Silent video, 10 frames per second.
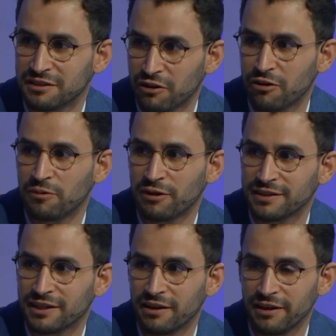developer
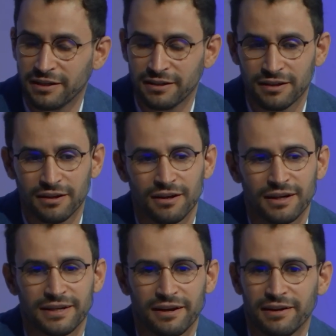at Kerlink.
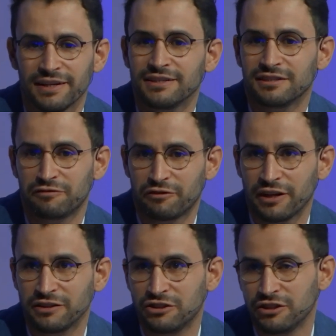Kerlink is a
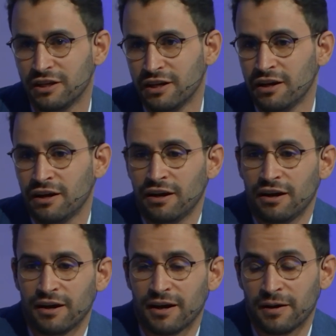French
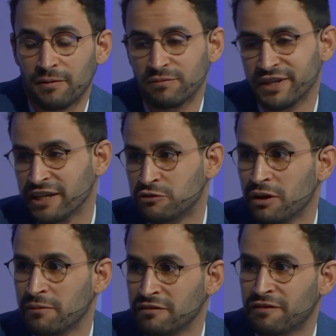gateway
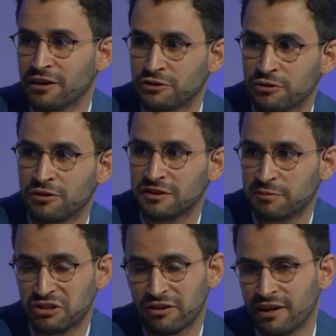manufacturer
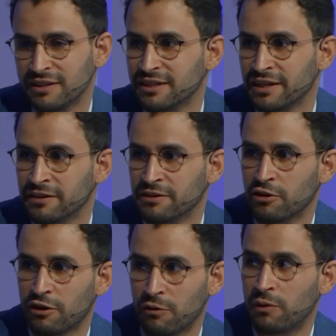specialized in the
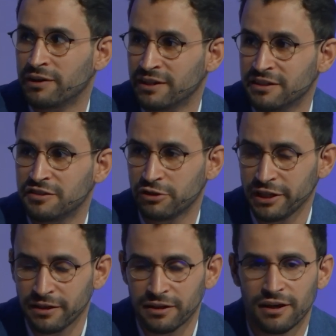LoRaWAN industry.
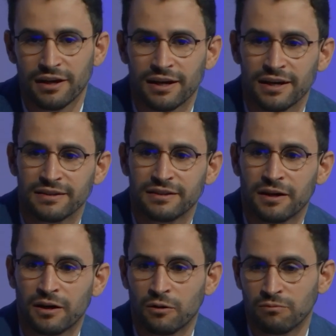And
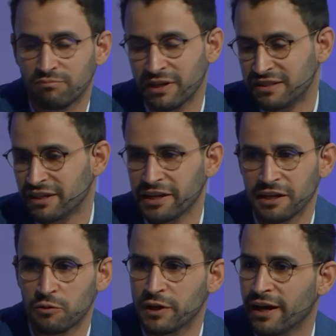basically
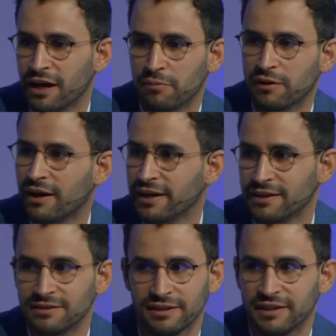we help
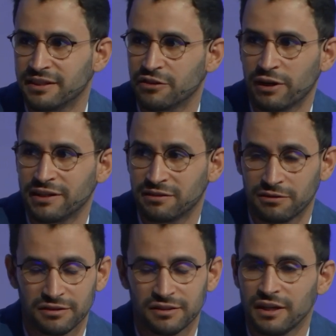clients and
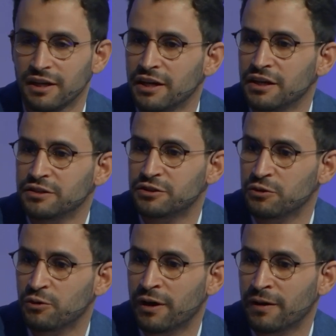integrators
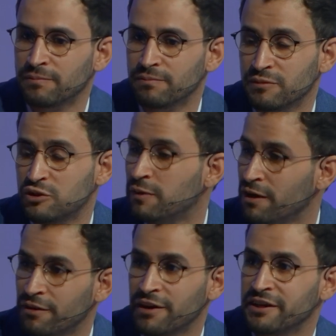to
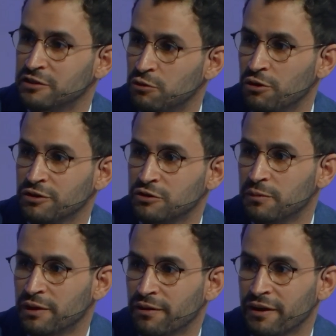build their network, to
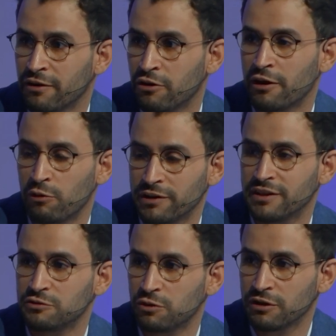build their LoRaWAN
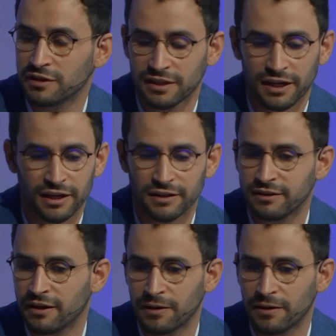networks, and